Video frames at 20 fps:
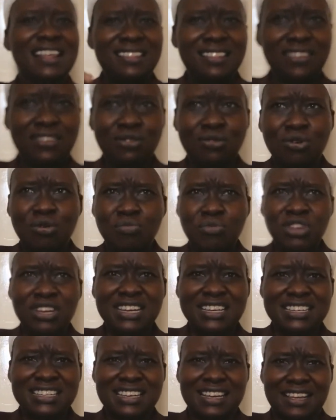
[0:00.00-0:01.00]
This
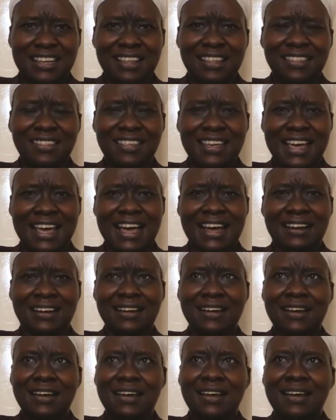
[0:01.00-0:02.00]
community, they are,
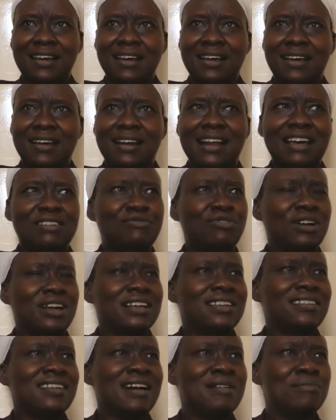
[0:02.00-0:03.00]
like for
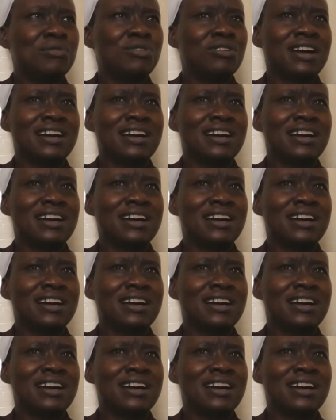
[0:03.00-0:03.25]
example,